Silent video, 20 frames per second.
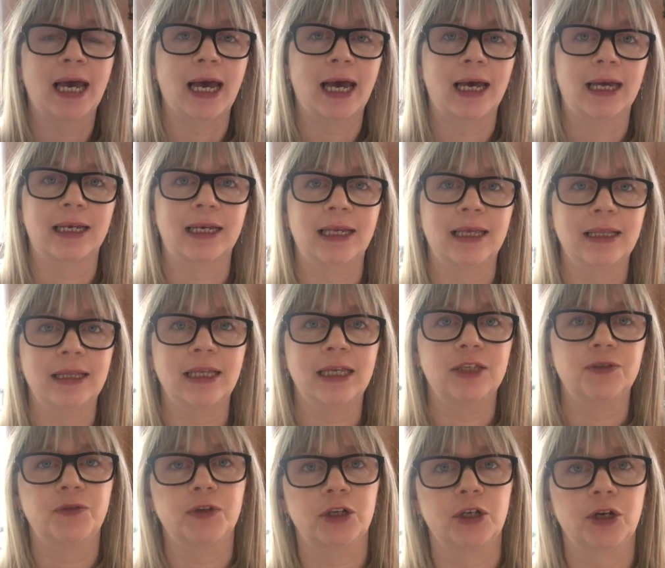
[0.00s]
and in
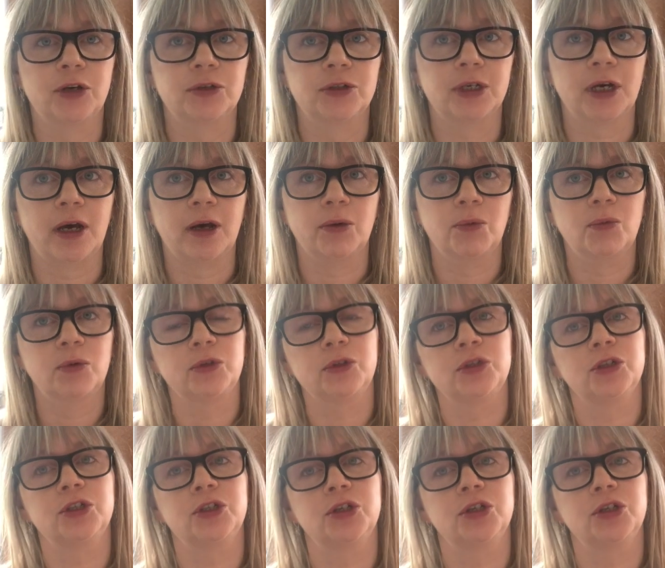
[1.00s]
these videos I want